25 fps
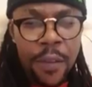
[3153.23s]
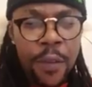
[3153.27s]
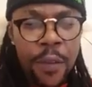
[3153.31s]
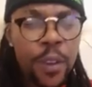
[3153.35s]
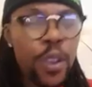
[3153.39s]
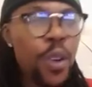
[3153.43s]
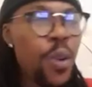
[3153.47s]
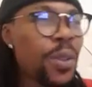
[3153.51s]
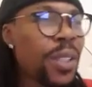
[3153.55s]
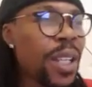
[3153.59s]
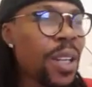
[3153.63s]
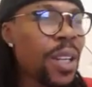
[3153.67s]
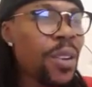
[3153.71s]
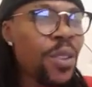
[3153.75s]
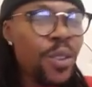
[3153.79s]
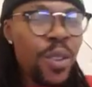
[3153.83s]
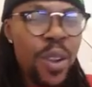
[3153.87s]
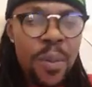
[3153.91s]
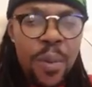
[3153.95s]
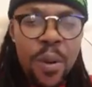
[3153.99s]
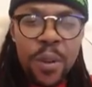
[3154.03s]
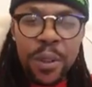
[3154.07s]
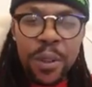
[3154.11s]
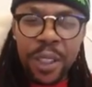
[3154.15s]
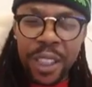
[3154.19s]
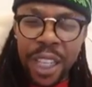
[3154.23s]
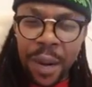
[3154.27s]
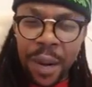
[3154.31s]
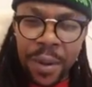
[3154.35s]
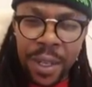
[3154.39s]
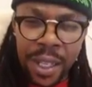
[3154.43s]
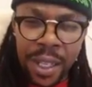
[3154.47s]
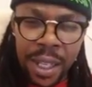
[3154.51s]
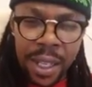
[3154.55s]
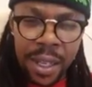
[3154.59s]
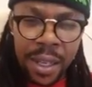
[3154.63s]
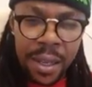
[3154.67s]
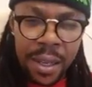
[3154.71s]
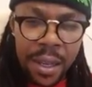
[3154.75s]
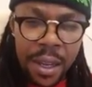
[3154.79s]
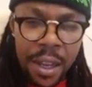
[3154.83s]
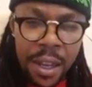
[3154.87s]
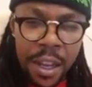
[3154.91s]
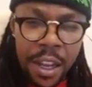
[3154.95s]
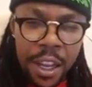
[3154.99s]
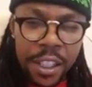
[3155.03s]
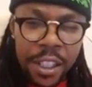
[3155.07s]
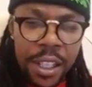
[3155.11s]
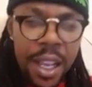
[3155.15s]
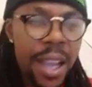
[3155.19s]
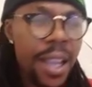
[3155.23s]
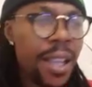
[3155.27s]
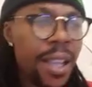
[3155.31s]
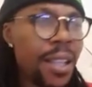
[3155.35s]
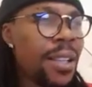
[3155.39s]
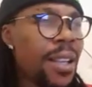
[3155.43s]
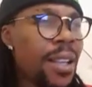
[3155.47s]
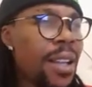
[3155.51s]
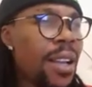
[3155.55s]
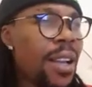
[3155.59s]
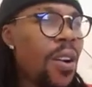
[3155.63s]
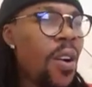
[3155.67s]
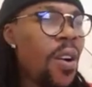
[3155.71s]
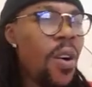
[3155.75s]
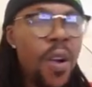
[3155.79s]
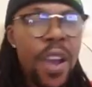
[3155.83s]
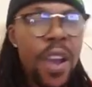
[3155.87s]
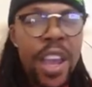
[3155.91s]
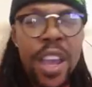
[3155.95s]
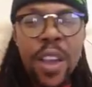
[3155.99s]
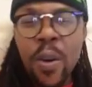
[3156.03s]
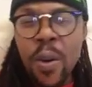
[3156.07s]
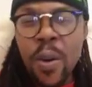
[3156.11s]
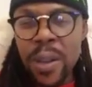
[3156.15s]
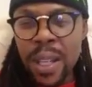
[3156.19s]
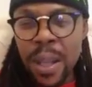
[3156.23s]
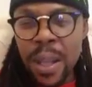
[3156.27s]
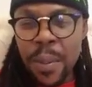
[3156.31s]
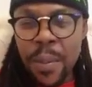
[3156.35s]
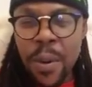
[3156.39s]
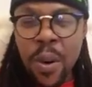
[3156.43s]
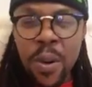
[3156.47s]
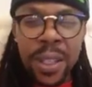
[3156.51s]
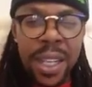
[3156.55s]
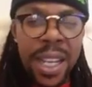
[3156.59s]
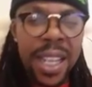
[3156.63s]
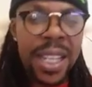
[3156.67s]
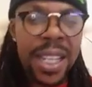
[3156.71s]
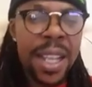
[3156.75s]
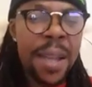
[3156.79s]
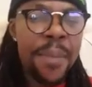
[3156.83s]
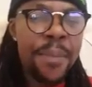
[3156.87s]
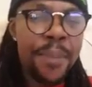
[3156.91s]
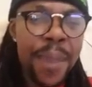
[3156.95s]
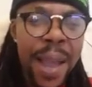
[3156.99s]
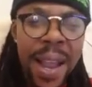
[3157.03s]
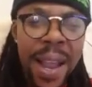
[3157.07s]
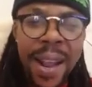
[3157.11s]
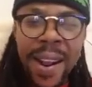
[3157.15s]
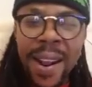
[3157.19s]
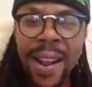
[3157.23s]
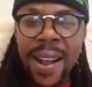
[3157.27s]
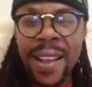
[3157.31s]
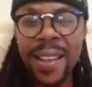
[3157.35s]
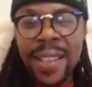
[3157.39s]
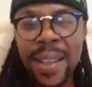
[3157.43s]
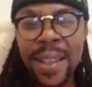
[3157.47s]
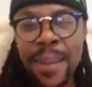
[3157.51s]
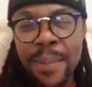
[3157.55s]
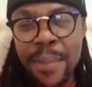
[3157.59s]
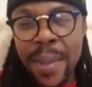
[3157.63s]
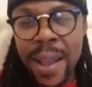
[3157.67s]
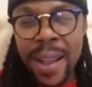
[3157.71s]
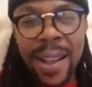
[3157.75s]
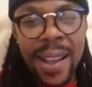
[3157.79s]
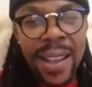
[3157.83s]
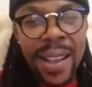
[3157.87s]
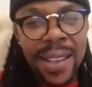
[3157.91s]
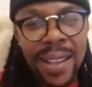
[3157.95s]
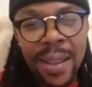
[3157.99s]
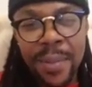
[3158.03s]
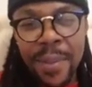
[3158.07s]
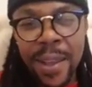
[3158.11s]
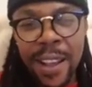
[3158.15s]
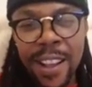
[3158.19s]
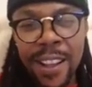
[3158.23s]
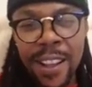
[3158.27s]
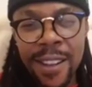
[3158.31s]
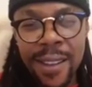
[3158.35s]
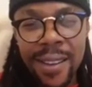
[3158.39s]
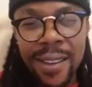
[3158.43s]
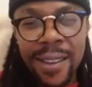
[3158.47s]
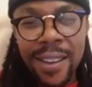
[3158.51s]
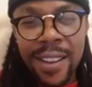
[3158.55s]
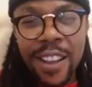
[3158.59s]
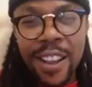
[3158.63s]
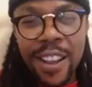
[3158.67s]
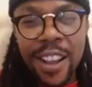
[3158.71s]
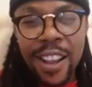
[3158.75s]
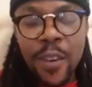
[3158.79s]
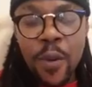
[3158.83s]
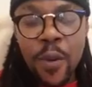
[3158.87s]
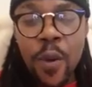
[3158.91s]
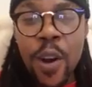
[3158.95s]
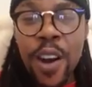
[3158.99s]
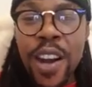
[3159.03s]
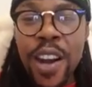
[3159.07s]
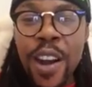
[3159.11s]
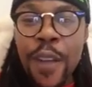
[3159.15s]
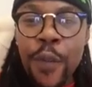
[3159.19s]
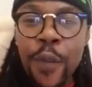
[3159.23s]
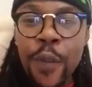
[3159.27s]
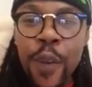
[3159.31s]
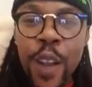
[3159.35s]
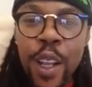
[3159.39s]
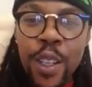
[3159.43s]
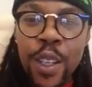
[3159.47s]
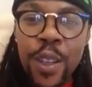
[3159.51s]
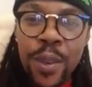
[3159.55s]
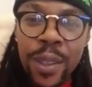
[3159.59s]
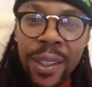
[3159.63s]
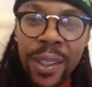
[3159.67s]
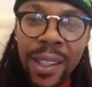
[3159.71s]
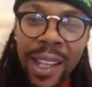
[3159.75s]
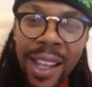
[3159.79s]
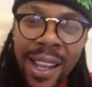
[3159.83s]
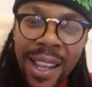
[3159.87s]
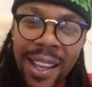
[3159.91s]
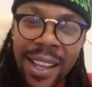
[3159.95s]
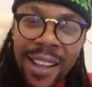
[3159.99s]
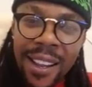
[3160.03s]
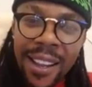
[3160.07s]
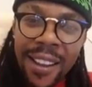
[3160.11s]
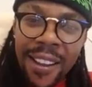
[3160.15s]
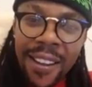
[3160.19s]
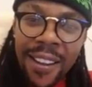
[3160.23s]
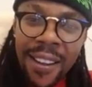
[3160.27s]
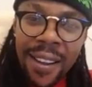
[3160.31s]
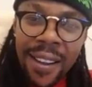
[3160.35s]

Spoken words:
For those that don't know about charity, saying, oh, he goes about, he's a beggar, he's a beggar, he's a beggar. What difference do you think